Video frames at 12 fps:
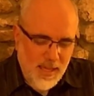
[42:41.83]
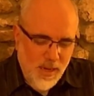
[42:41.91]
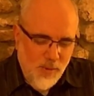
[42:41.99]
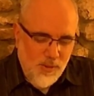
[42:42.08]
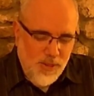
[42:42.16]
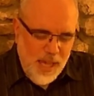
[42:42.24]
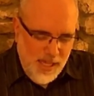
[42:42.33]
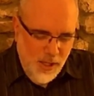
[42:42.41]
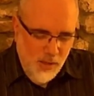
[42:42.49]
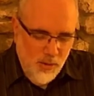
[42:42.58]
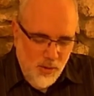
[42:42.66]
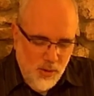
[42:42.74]
We thank
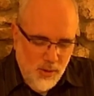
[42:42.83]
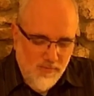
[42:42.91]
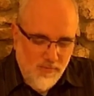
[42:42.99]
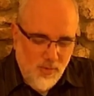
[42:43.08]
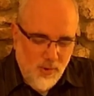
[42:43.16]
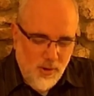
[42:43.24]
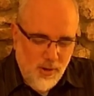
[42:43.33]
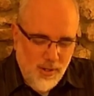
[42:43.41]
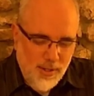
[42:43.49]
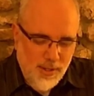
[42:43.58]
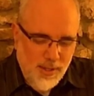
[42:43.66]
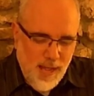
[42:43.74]
you, Lord, for
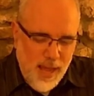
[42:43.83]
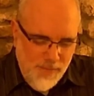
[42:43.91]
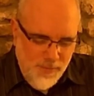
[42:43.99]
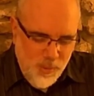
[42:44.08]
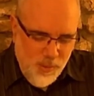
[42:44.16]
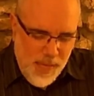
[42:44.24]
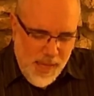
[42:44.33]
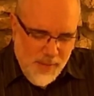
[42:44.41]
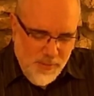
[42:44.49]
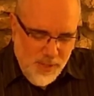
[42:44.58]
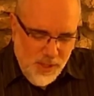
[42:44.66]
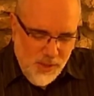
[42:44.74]
the life that we
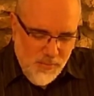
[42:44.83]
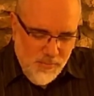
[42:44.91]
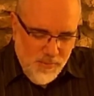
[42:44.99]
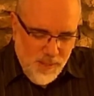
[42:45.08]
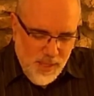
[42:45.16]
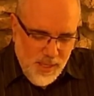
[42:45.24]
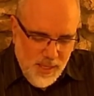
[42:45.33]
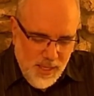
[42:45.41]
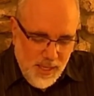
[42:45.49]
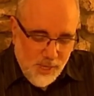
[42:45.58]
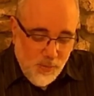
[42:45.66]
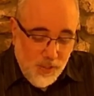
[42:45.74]
have in you,
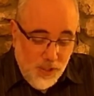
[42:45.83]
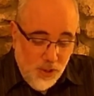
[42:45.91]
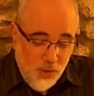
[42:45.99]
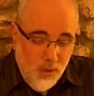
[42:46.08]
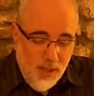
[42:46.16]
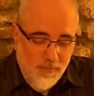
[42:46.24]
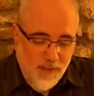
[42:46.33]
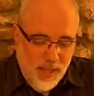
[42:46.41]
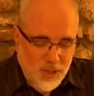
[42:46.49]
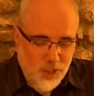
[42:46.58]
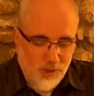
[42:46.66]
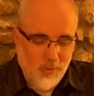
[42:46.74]
and we do
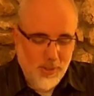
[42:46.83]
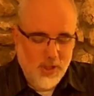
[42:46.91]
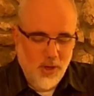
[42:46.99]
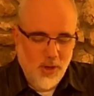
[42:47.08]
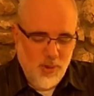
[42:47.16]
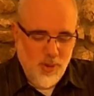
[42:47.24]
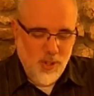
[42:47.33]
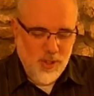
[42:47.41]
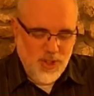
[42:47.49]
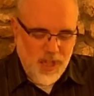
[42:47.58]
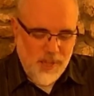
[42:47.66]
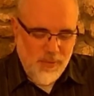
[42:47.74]
confess you as our Lord and
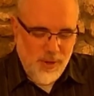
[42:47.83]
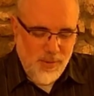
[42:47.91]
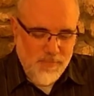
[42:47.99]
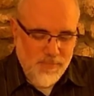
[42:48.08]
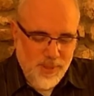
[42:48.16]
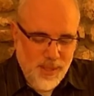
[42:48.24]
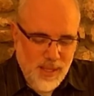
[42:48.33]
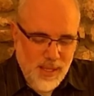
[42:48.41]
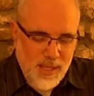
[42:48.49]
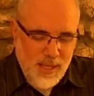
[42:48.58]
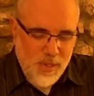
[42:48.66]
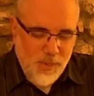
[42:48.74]
Savior.
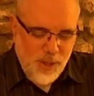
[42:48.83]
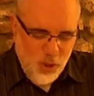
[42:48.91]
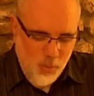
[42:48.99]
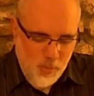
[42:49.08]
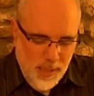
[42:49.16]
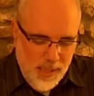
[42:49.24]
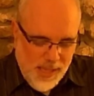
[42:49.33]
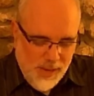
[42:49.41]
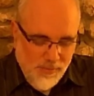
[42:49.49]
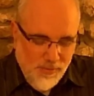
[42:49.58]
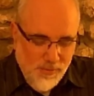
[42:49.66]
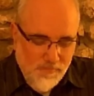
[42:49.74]
We do
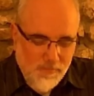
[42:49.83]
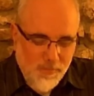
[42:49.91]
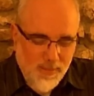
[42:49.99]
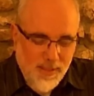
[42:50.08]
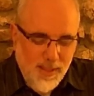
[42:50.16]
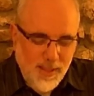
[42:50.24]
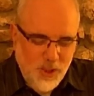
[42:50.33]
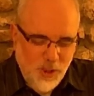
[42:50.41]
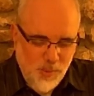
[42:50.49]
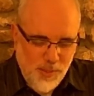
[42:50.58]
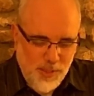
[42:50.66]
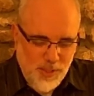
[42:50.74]
believe that you're
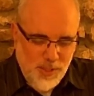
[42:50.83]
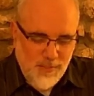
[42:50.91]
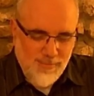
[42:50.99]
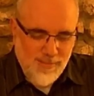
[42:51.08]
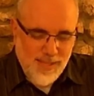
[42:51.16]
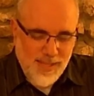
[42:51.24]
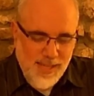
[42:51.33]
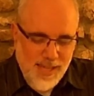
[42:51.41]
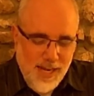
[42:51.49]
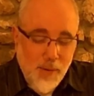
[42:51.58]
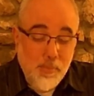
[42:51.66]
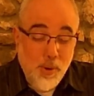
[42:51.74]
risen,
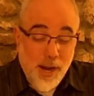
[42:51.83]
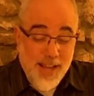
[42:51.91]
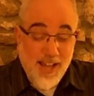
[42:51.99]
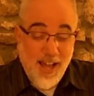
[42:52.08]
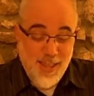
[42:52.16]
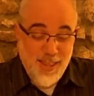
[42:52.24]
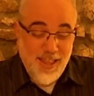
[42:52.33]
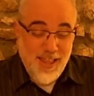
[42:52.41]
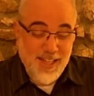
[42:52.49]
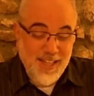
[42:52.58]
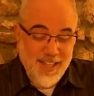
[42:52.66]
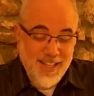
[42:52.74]
and I pray, God,
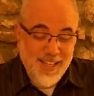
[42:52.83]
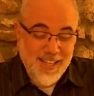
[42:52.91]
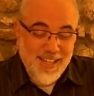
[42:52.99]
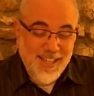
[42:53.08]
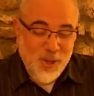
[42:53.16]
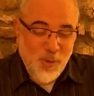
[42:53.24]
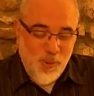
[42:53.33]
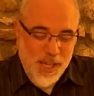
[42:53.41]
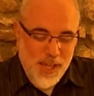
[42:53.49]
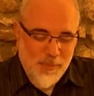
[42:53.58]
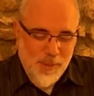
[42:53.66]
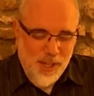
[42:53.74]
that we
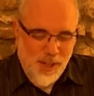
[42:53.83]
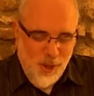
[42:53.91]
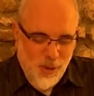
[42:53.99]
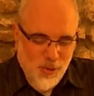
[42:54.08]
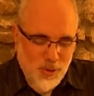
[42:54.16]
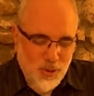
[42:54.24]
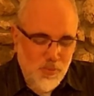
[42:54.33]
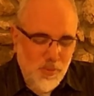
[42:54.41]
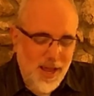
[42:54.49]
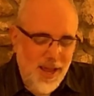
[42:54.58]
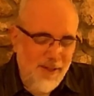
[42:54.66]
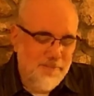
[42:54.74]
can be used
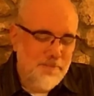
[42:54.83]
by